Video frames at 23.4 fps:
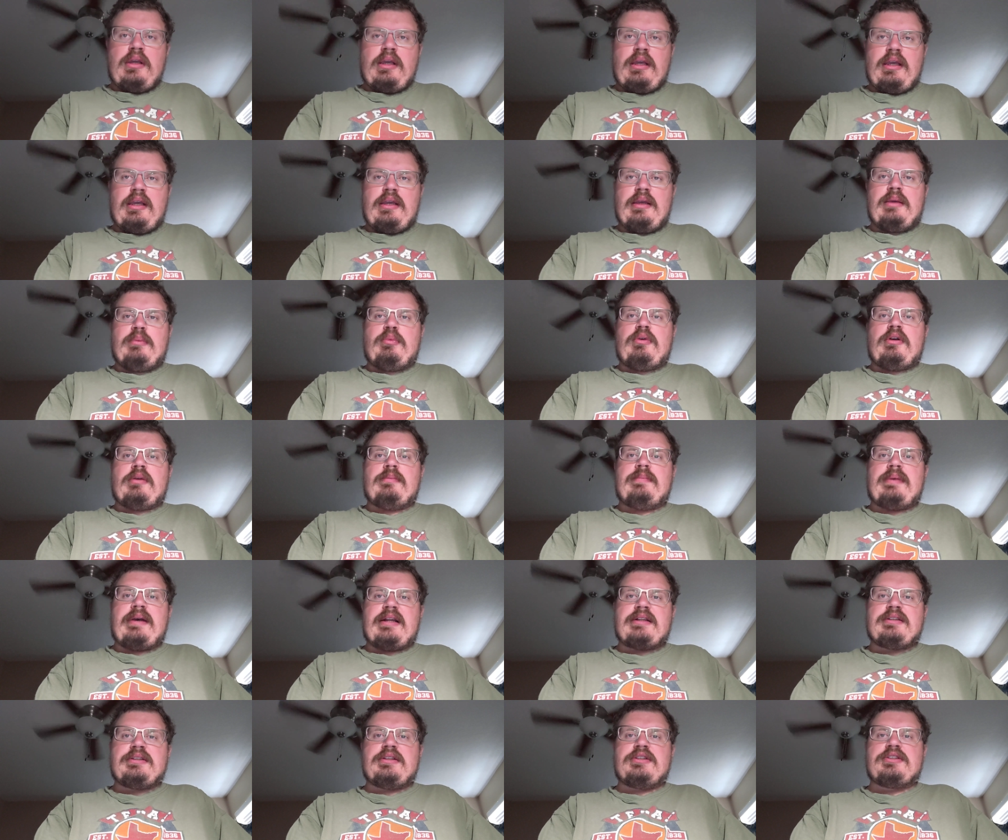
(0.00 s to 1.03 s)
Hey, welcome
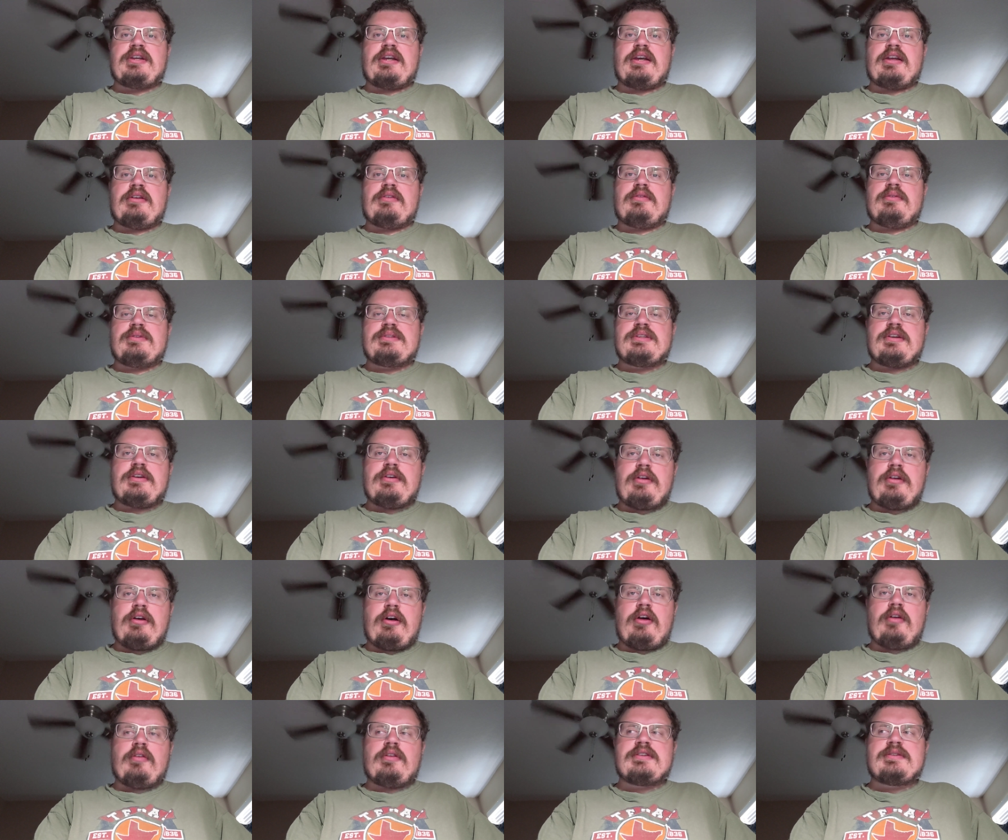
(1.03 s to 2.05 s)
back to the channel. It was a good
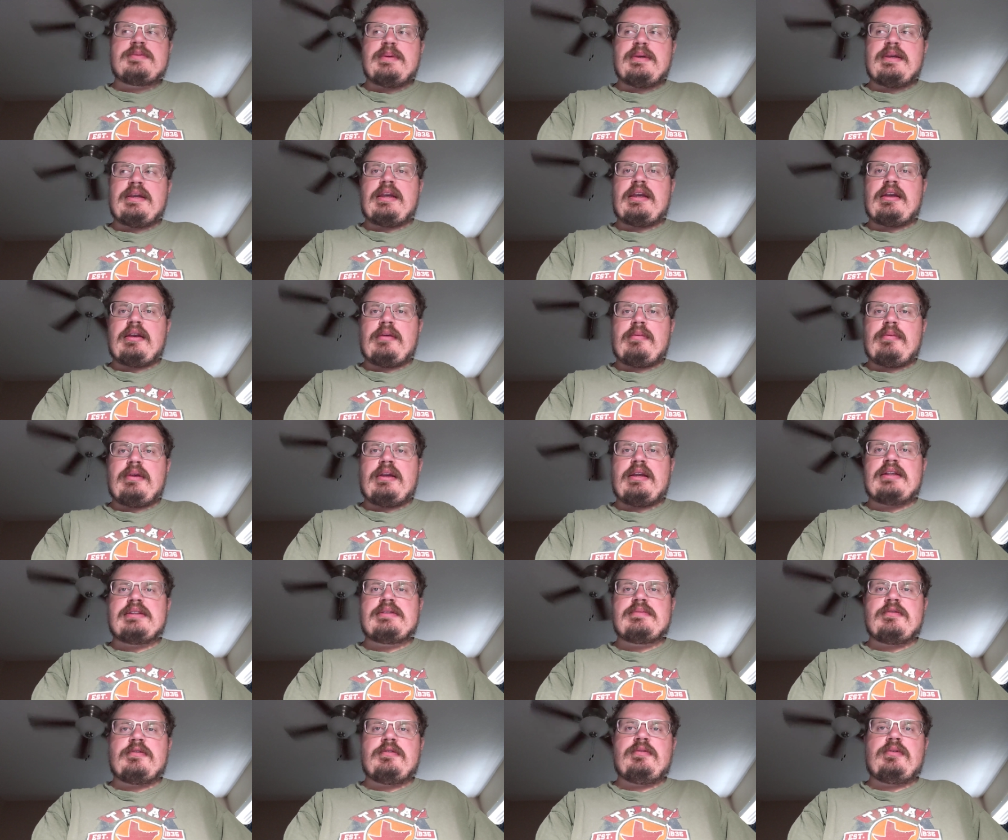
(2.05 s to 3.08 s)
haul this week. Can't complain.
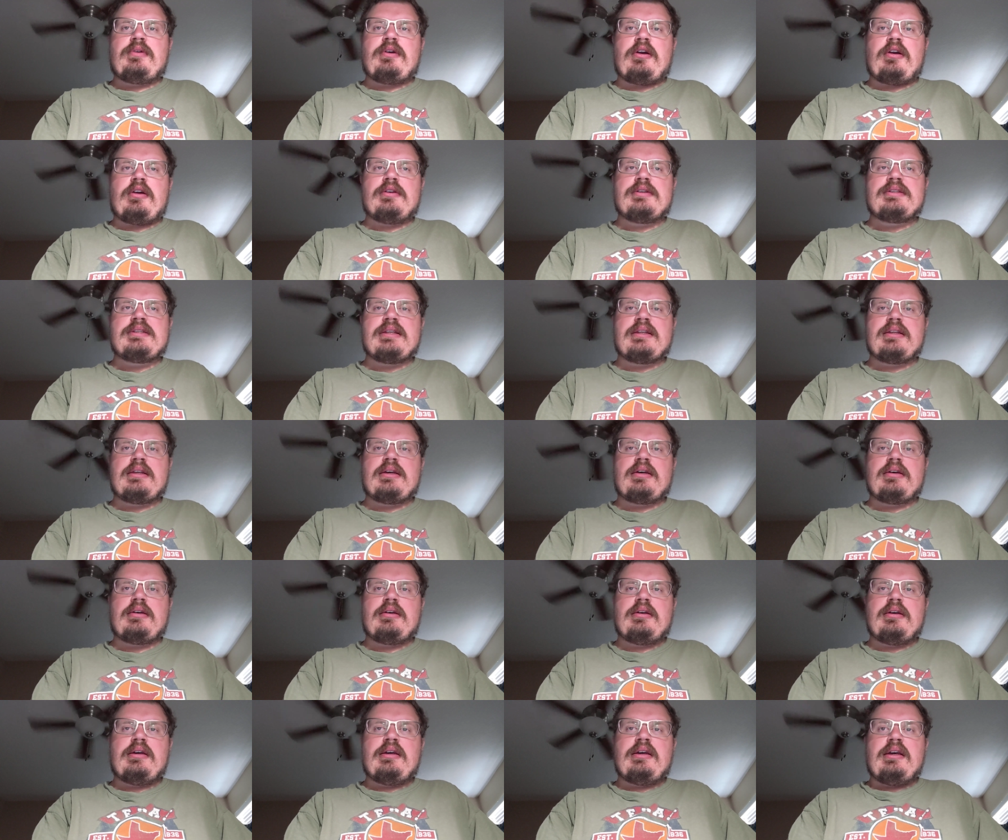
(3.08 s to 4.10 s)
Some cool cars, and
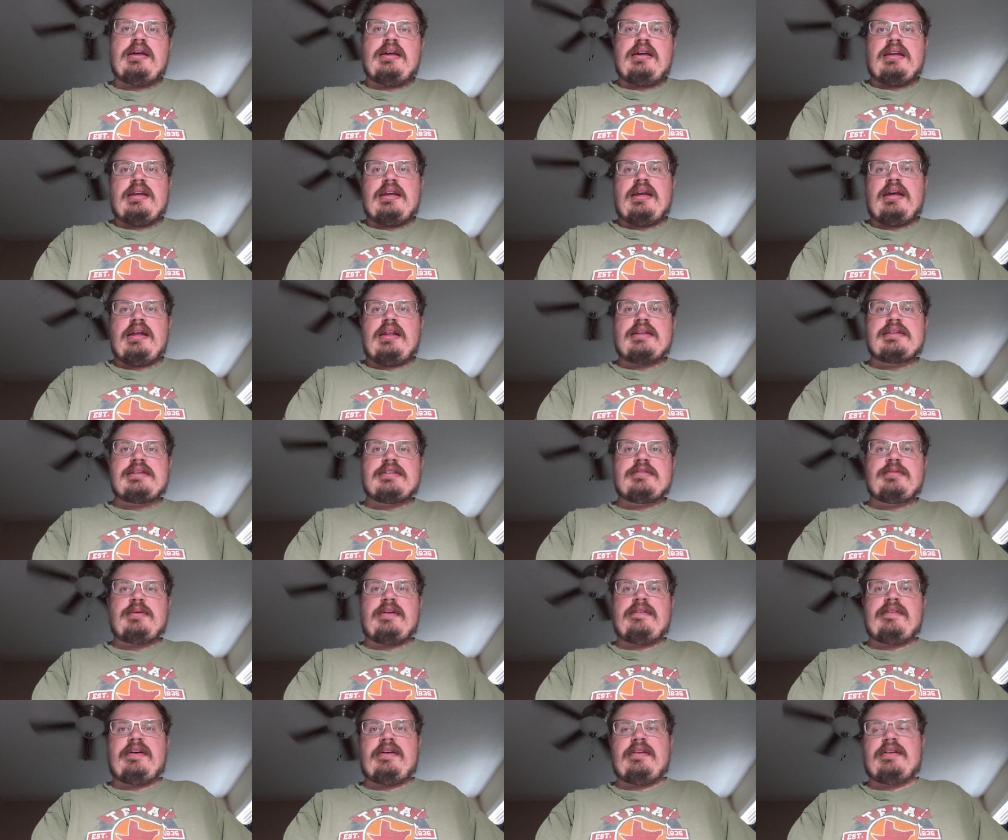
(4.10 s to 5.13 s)
uh, yeah, let's get to
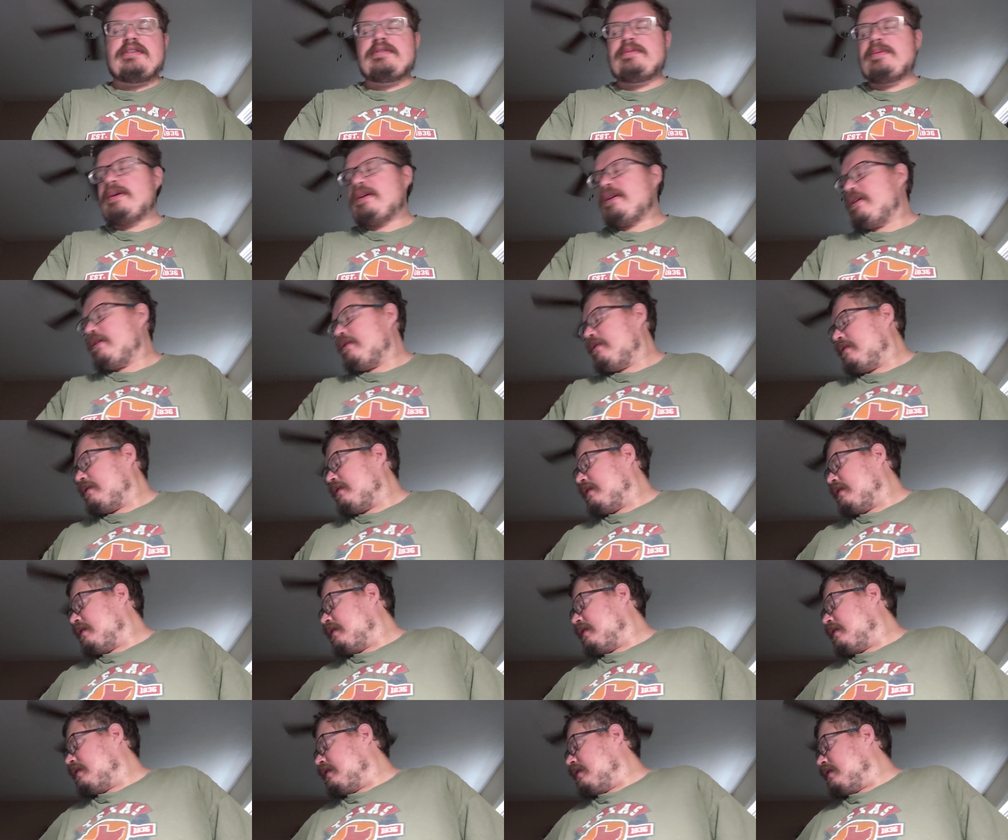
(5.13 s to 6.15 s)
what I found this week.
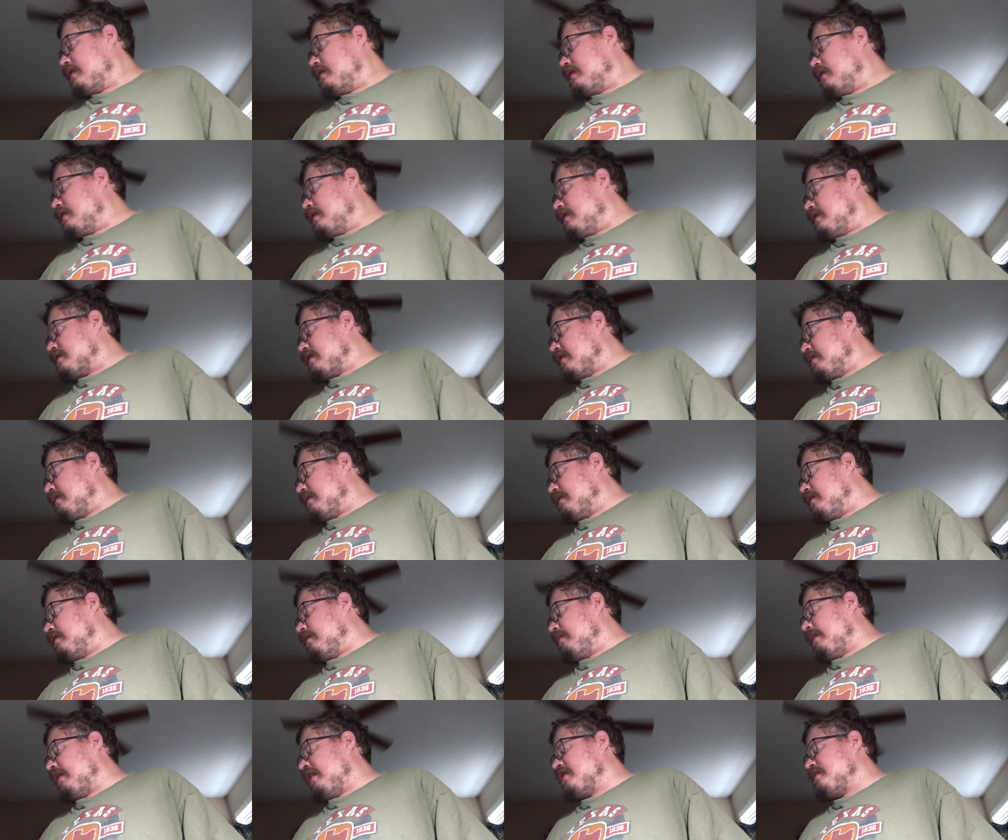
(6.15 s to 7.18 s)
Starting with the
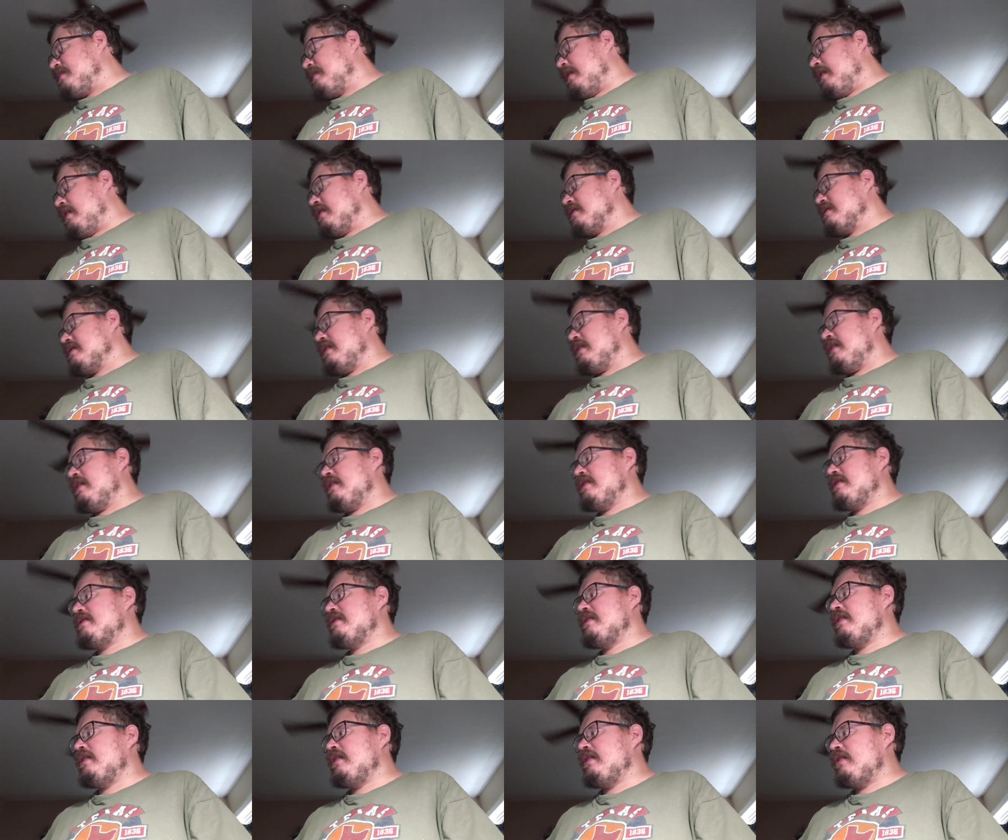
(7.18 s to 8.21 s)
new Matchbox, it
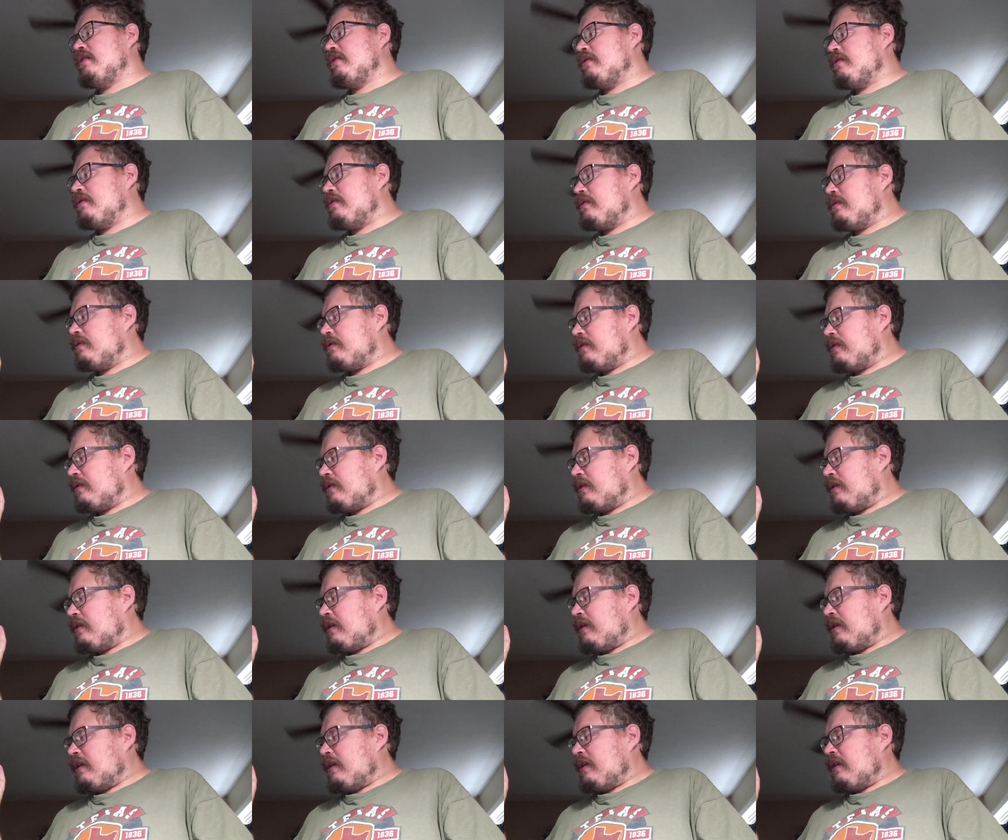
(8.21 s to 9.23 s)
is the
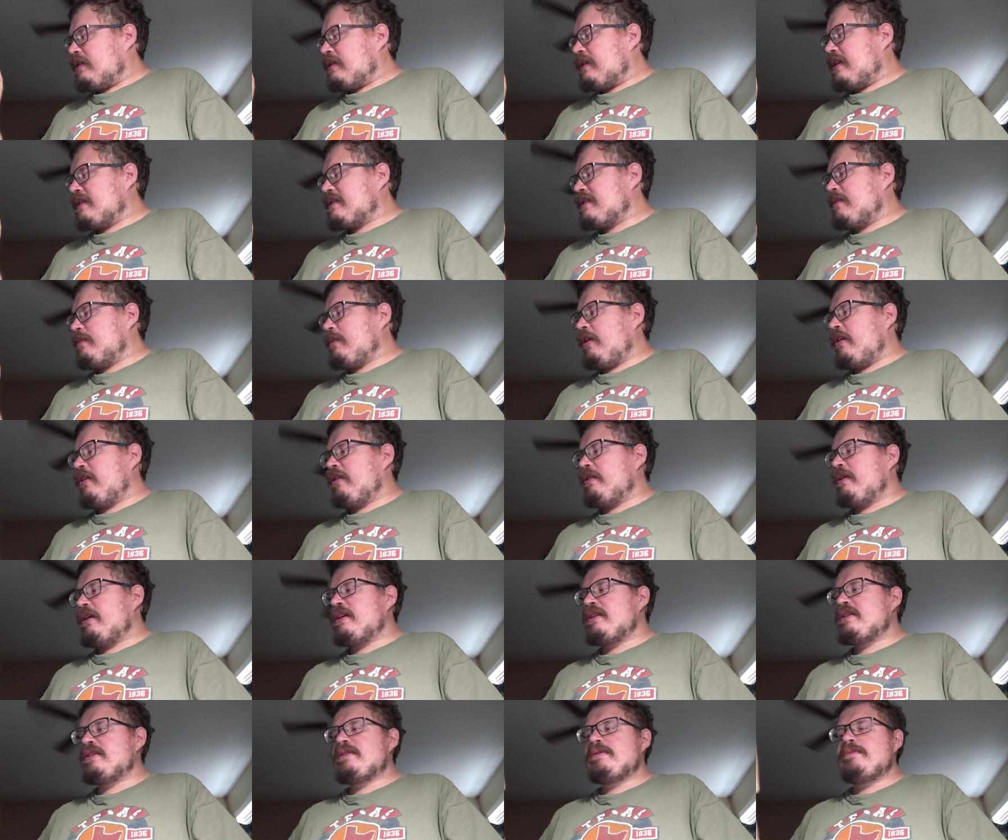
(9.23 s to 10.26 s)
Tesla Model
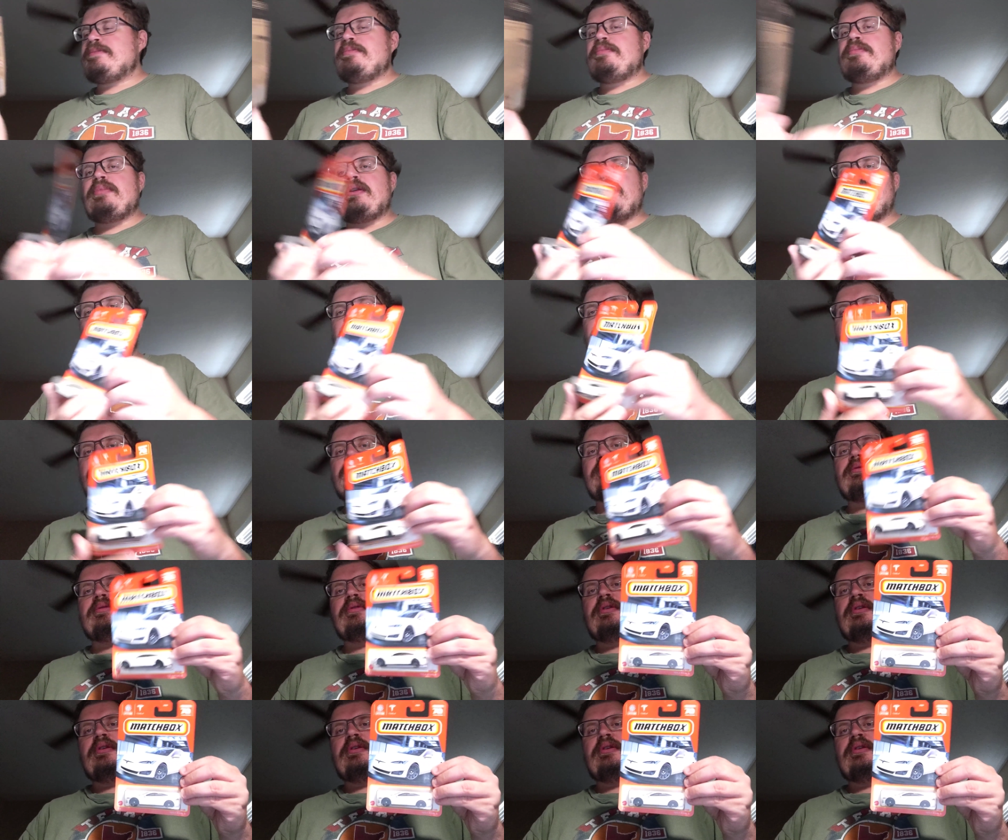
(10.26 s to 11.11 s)
S plaid,